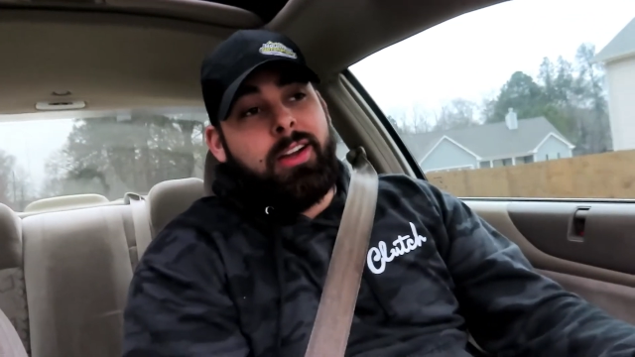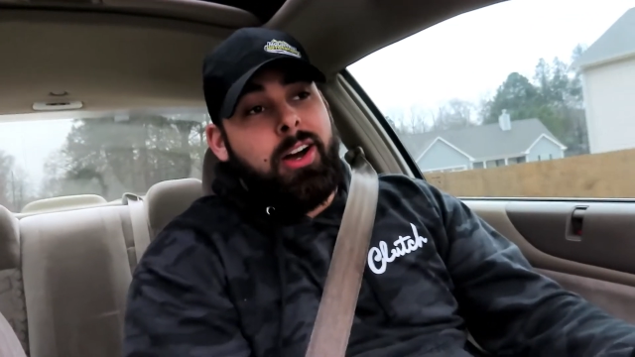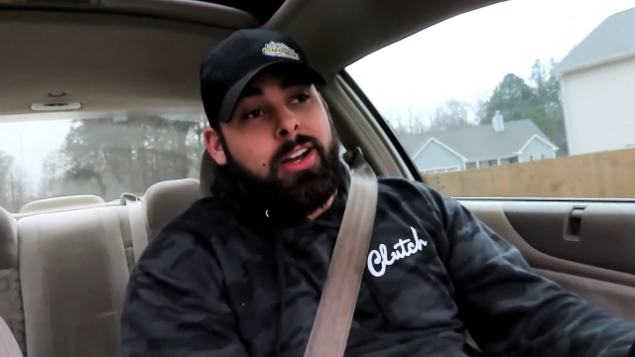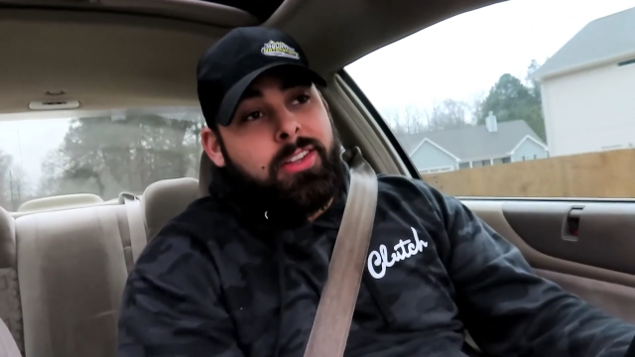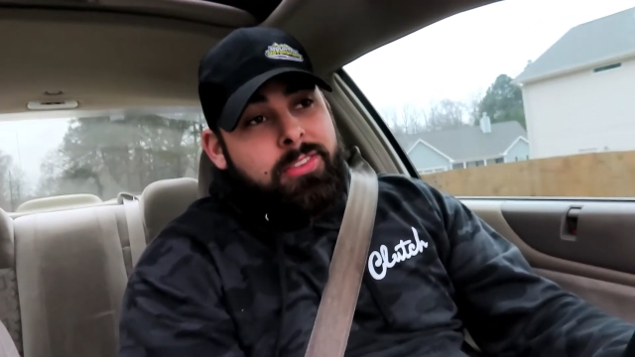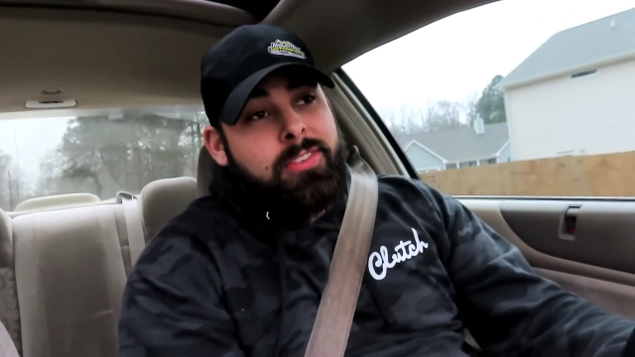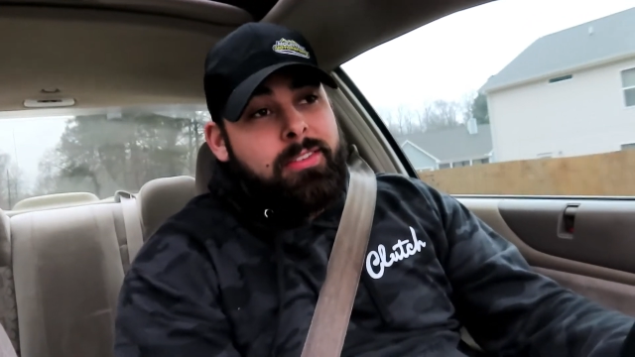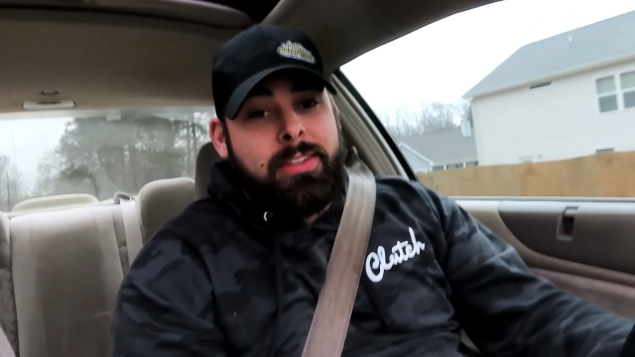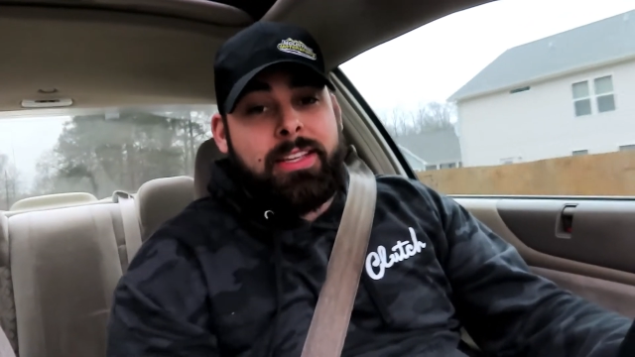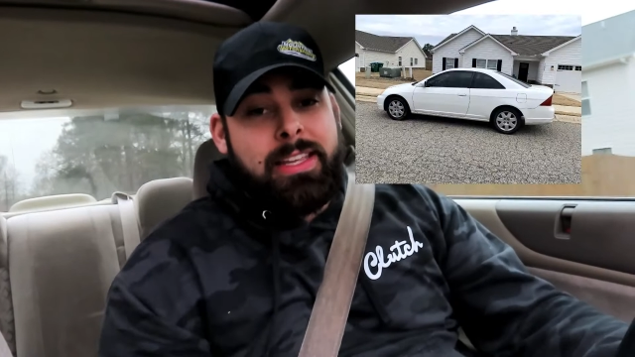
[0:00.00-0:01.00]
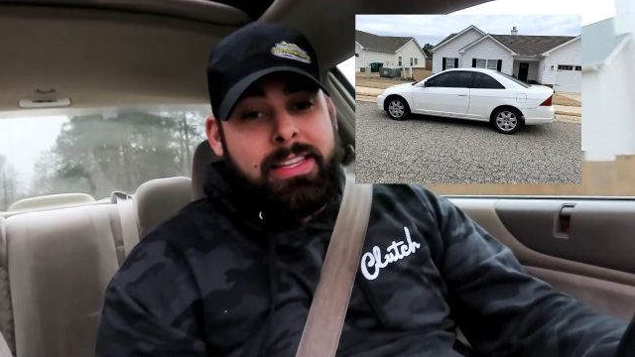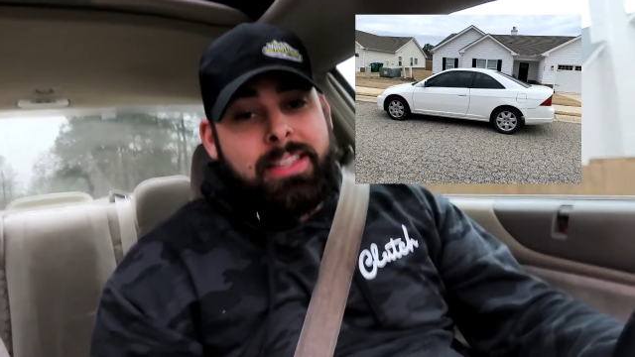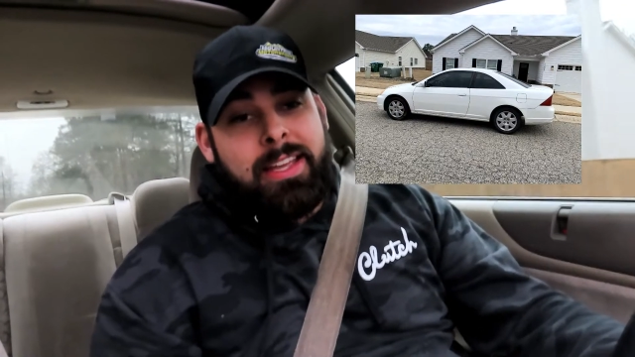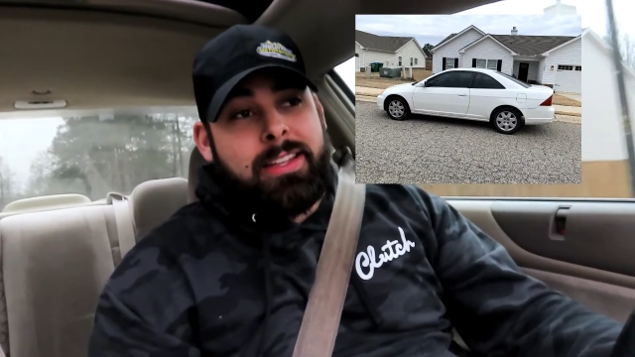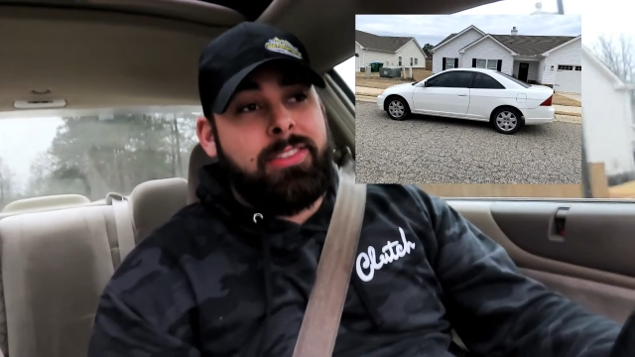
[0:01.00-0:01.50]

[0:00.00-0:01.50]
Honda Civic EX.